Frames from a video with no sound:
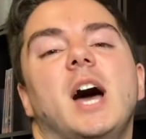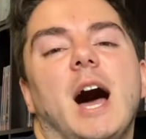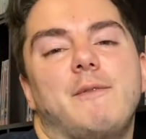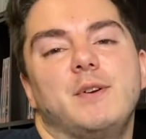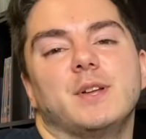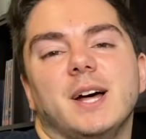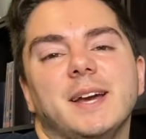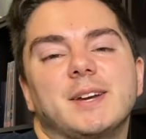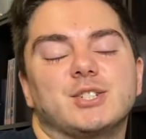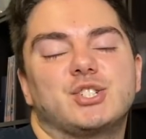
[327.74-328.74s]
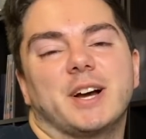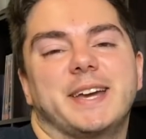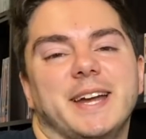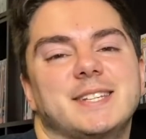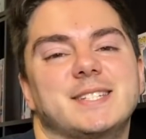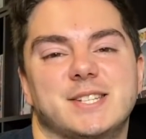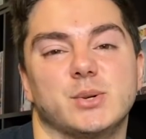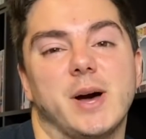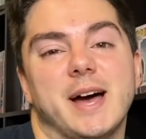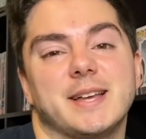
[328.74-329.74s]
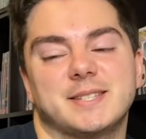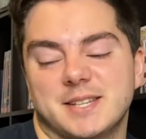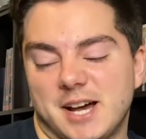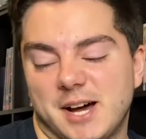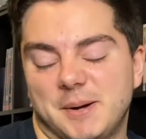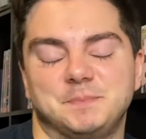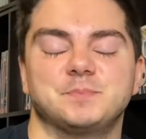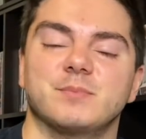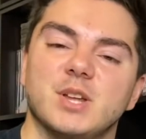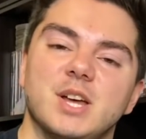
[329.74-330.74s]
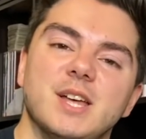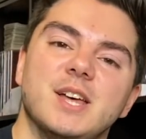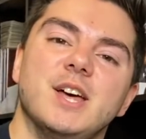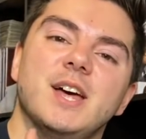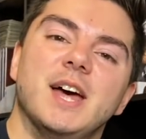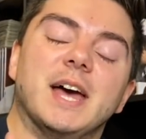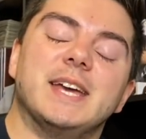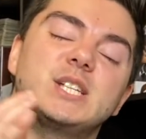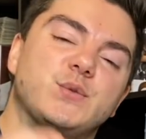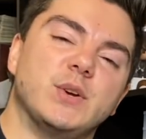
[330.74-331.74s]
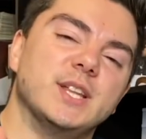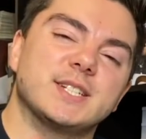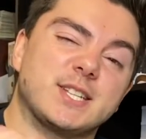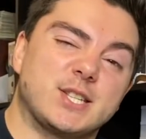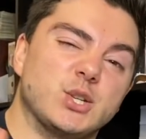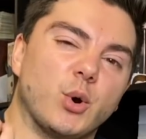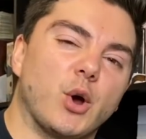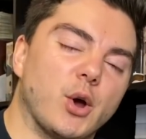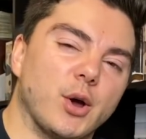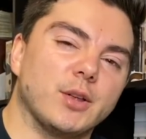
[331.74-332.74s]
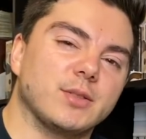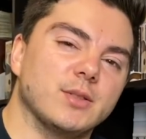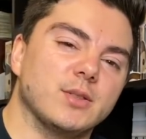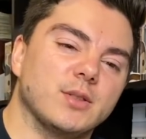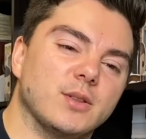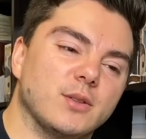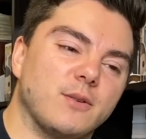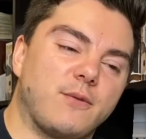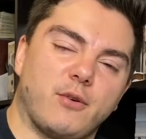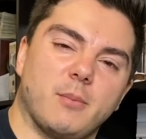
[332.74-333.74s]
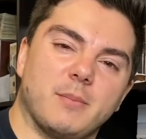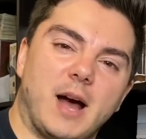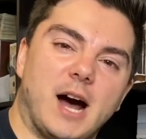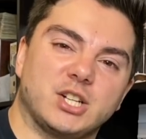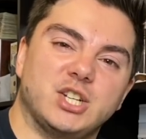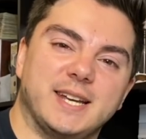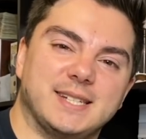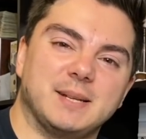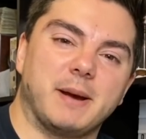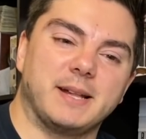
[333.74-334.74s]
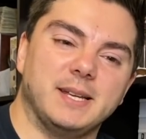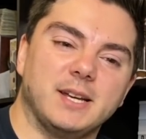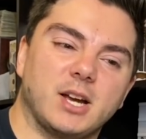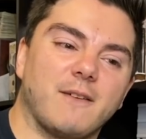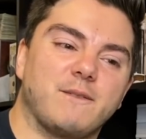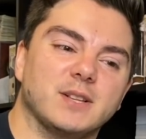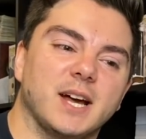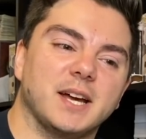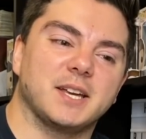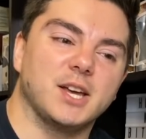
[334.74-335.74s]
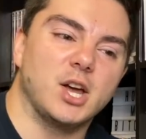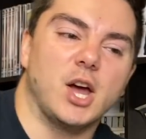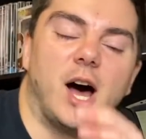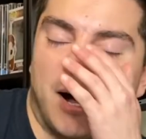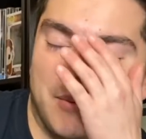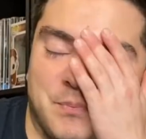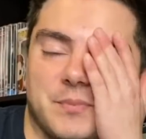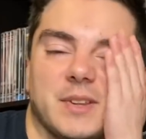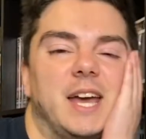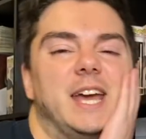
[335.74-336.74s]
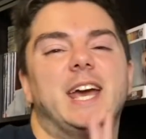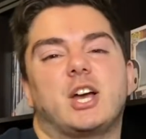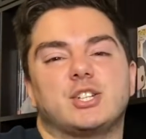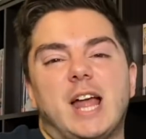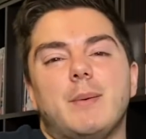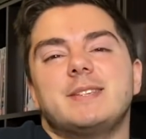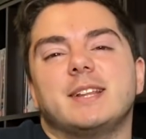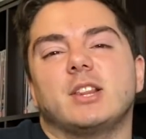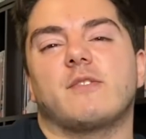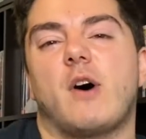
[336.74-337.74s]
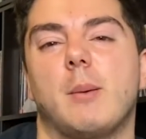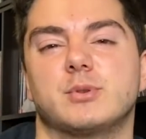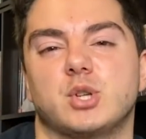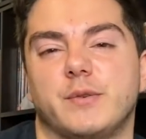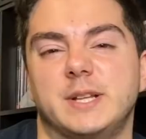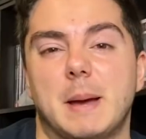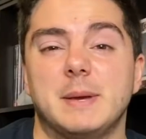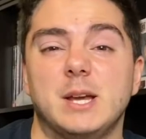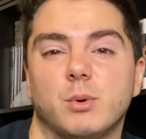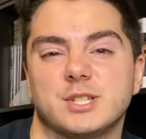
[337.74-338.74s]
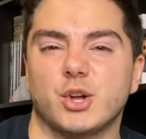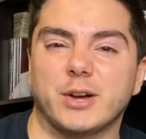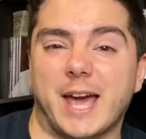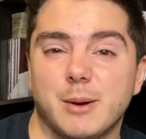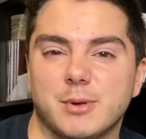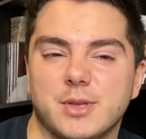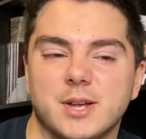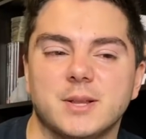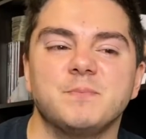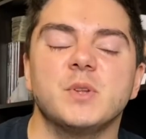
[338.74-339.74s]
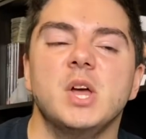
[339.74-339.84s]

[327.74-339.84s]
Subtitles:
I feel like Jughead still has, his feelings are still hurt from Archie kissing Betty. I feel like, because you know how I said that the vibe was off and maybe he wasn't okay with it?